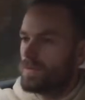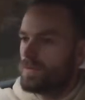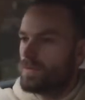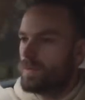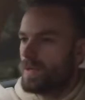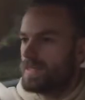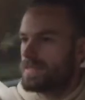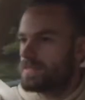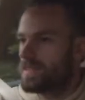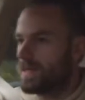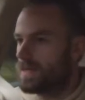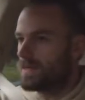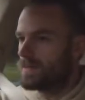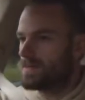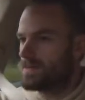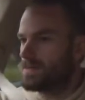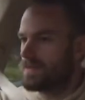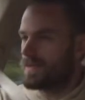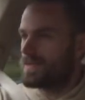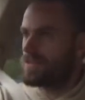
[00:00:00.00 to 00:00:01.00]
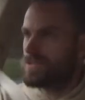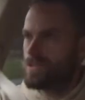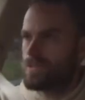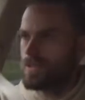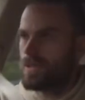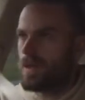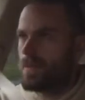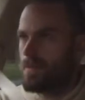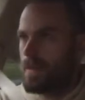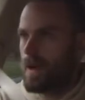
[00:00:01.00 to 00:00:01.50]
Witter, which
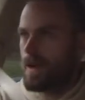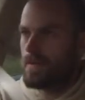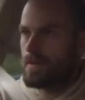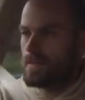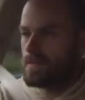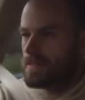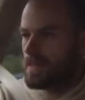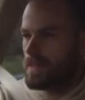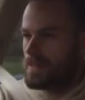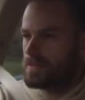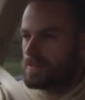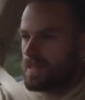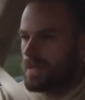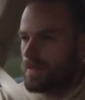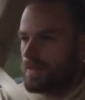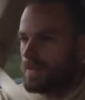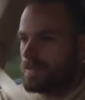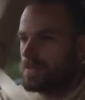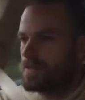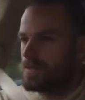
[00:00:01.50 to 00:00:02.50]
apparently turns out